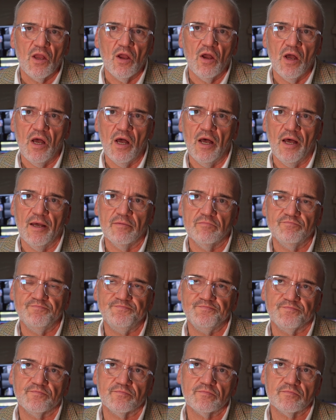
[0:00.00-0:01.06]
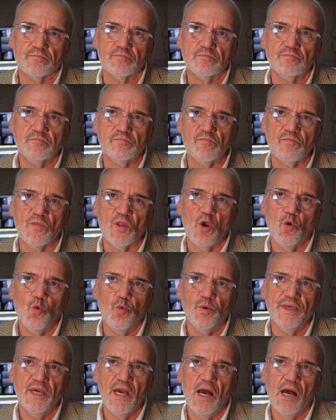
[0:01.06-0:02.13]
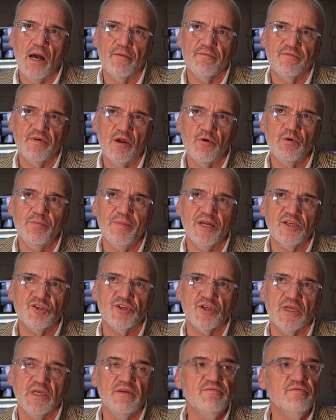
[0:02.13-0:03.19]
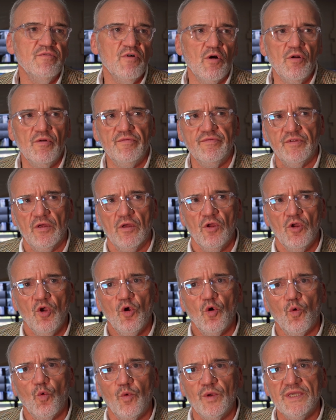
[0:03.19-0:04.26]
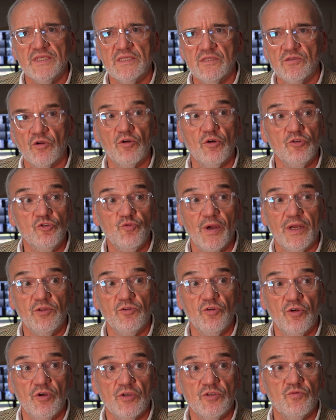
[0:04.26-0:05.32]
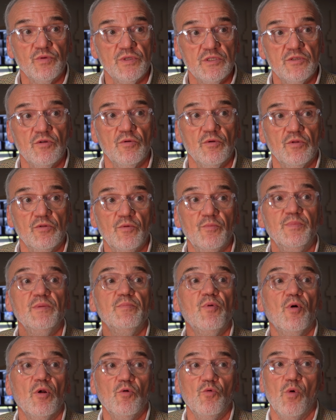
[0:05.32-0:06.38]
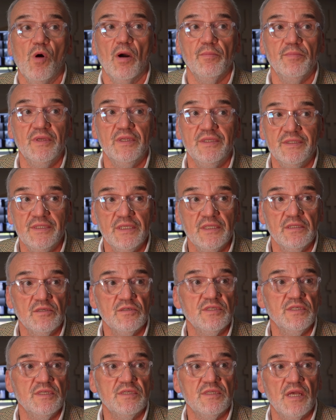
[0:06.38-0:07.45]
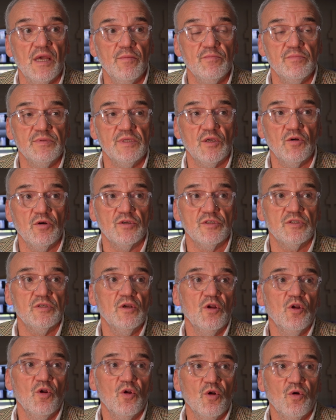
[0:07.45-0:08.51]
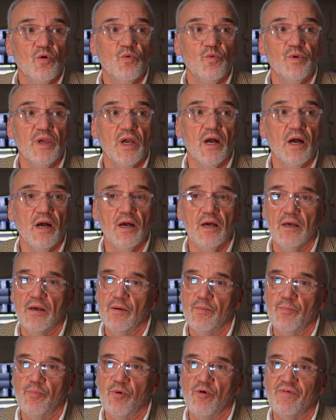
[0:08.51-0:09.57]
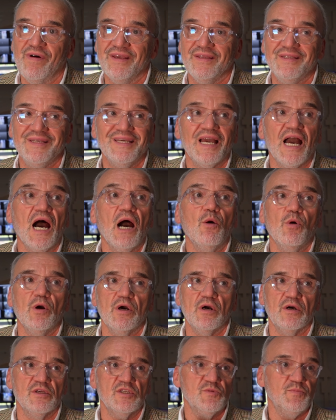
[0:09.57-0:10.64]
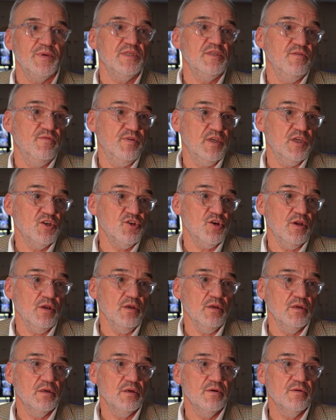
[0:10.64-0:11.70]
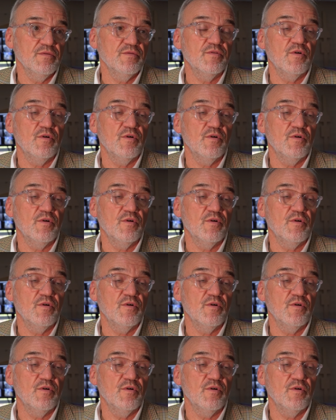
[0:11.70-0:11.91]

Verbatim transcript: Um, we are very much involved with the contractors, with the, the people who are building the system, because we are providing our uh, specification mm.